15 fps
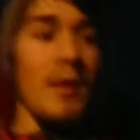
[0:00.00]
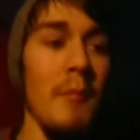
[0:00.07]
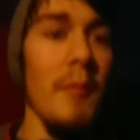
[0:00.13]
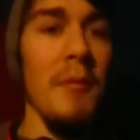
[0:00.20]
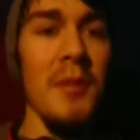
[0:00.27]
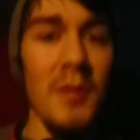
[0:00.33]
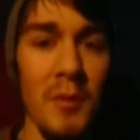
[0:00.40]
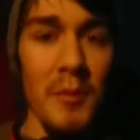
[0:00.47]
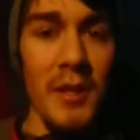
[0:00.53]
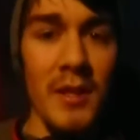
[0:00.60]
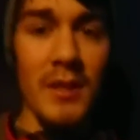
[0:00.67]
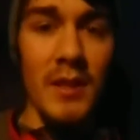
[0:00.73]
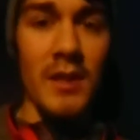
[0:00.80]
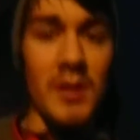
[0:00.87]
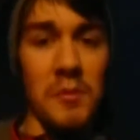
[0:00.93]
come up with your own
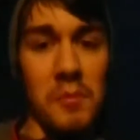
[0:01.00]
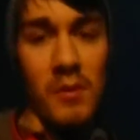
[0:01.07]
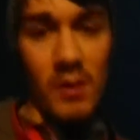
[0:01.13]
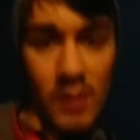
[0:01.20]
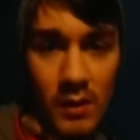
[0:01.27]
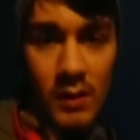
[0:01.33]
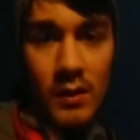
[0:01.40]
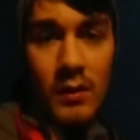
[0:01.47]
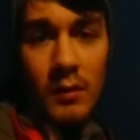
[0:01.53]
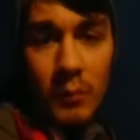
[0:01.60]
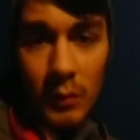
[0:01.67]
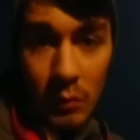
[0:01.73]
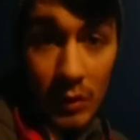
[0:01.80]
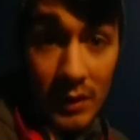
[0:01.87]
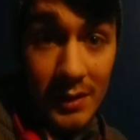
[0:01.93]
ideas bro
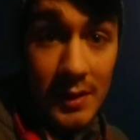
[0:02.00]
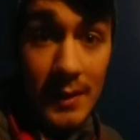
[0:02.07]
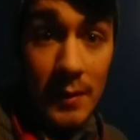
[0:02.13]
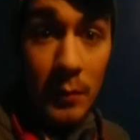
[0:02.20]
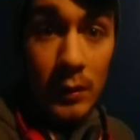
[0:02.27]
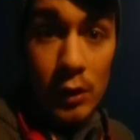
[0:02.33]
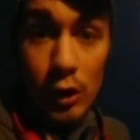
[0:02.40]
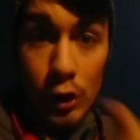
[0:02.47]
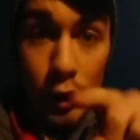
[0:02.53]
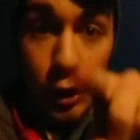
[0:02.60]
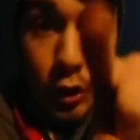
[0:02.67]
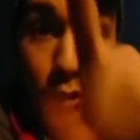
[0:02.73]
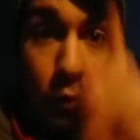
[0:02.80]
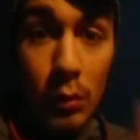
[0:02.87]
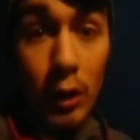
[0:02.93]
we want to see what
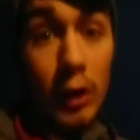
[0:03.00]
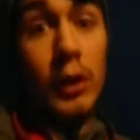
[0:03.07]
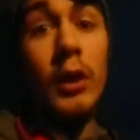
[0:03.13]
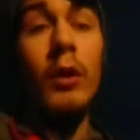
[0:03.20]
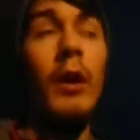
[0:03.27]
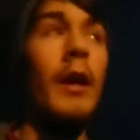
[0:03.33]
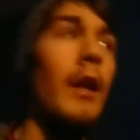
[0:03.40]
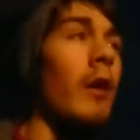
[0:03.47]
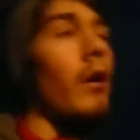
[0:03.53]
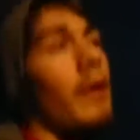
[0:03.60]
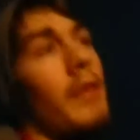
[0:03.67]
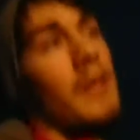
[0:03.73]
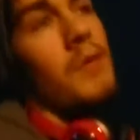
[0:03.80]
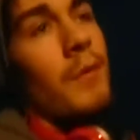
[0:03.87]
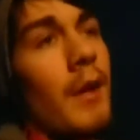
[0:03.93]
you want to know. I, I,
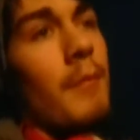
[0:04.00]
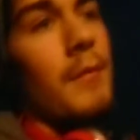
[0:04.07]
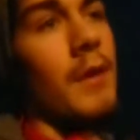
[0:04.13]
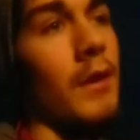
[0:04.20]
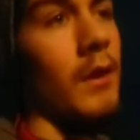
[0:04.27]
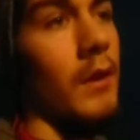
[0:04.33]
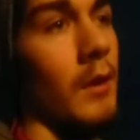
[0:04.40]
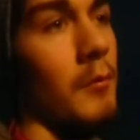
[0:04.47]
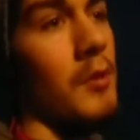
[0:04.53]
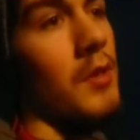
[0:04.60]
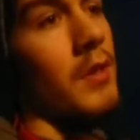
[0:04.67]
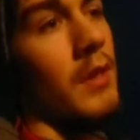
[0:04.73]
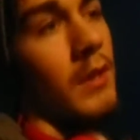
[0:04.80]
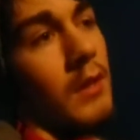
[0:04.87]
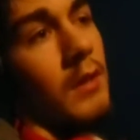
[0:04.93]
that's what I'm thinking. I'm
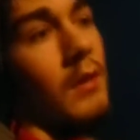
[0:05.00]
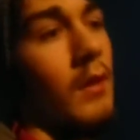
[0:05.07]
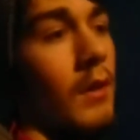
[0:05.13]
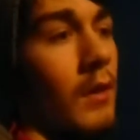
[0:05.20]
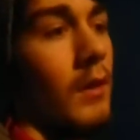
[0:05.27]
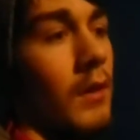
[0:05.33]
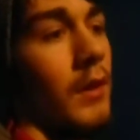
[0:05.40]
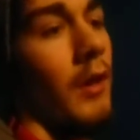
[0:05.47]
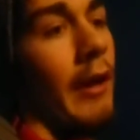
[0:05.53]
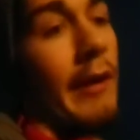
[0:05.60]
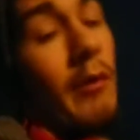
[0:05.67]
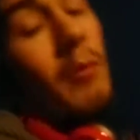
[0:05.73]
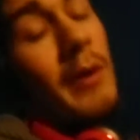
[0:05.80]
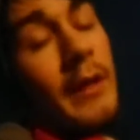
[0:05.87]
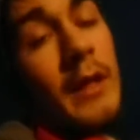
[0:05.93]
just thinking, you know, I
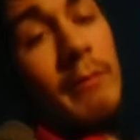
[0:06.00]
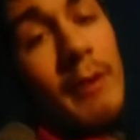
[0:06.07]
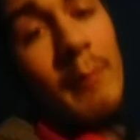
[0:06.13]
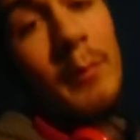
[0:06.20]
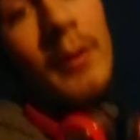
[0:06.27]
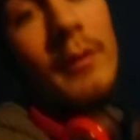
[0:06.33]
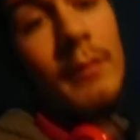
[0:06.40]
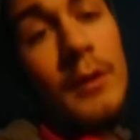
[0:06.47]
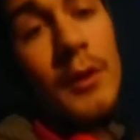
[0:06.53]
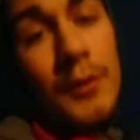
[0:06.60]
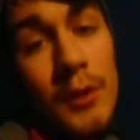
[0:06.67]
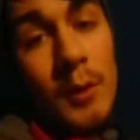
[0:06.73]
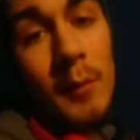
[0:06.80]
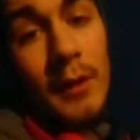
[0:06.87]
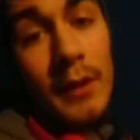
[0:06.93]
don't want to give up on
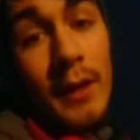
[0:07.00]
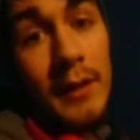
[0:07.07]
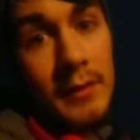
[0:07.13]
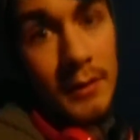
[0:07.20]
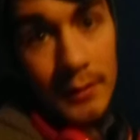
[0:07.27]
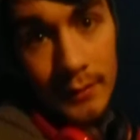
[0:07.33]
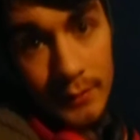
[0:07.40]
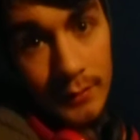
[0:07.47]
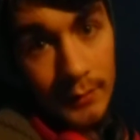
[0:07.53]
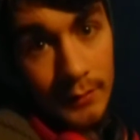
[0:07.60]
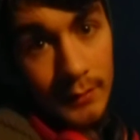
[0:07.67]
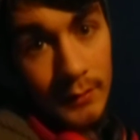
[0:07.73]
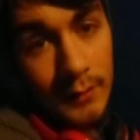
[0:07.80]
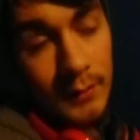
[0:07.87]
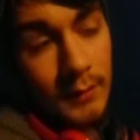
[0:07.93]
YouTube yet.
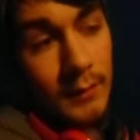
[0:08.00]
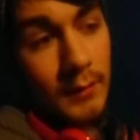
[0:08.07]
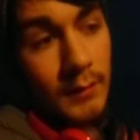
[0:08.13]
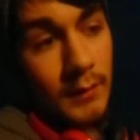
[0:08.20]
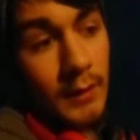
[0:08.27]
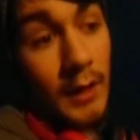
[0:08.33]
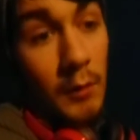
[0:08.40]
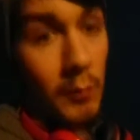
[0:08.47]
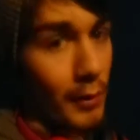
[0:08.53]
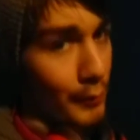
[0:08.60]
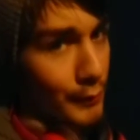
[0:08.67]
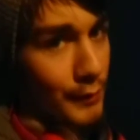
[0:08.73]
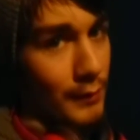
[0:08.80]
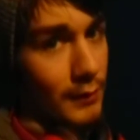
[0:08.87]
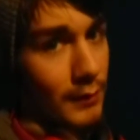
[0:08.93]
And I
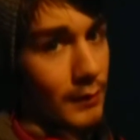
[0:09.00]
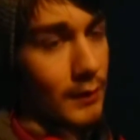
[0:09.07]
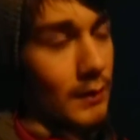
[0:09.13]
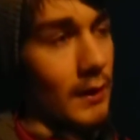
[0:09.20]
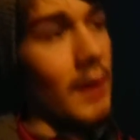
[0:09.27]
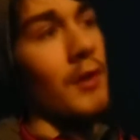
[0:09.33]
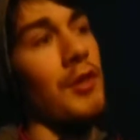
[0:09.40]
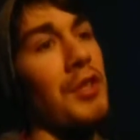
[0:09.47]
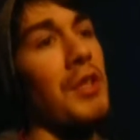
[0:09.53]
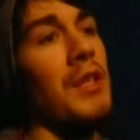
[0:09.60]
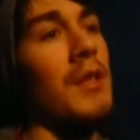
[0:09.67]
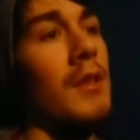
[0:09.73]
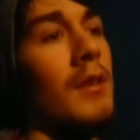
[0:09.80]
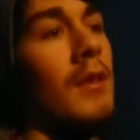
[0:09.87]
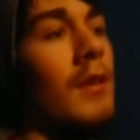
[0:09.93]
won't, actually.
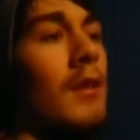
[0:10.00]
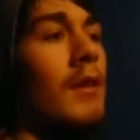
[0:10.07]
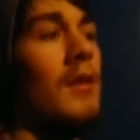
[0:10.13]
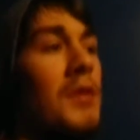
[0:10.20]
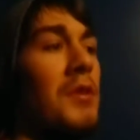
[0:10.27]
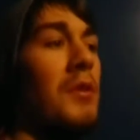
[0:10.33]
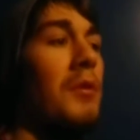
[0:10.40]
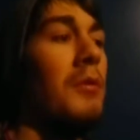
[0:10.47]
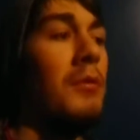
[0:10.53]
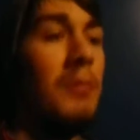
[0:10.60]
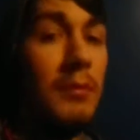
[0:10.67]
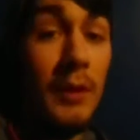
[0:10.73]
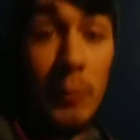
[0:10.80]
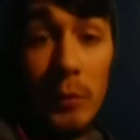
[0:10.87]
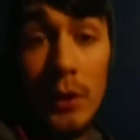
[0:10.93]
So,
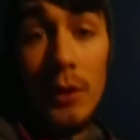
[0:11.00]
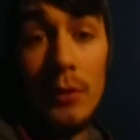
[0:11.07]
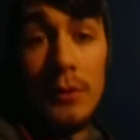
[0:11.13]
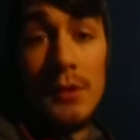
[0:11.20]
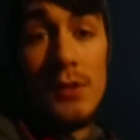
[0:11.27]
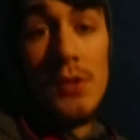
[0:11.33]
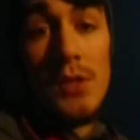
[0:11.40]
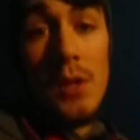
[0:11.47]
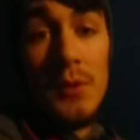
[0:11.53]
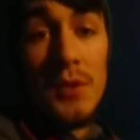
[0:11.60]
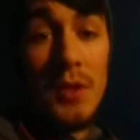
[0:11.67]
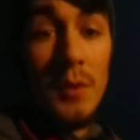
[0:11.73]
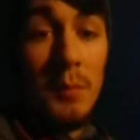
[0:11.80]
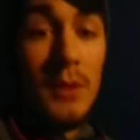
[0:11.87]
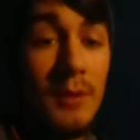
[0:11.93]
here we go. This is how it's
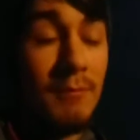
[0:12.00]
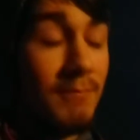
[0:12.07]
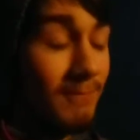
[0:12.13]
going to be.